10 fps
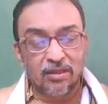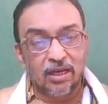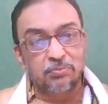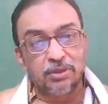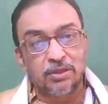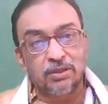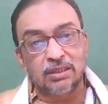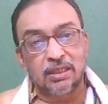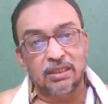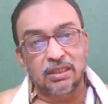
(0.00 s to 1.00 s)
And because
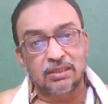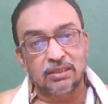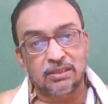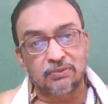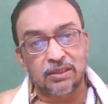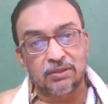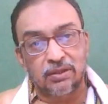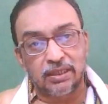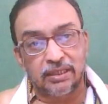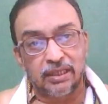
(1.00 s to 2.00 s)
the annexures were
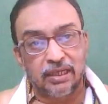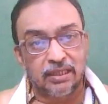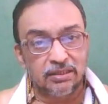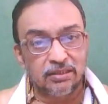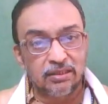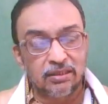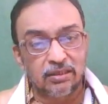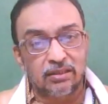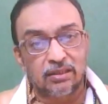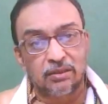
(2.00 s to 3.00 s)
not attached,
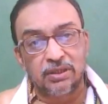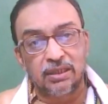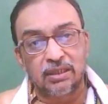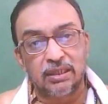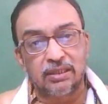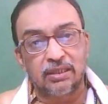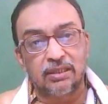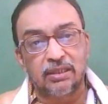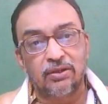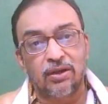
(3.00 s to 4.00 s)
the covering letter
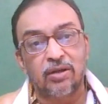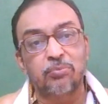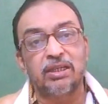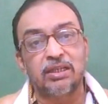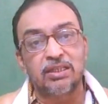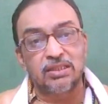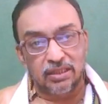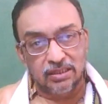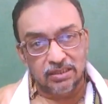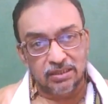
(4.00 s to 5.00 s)
did not make any
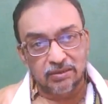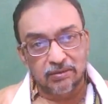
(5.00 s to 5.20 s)
sense,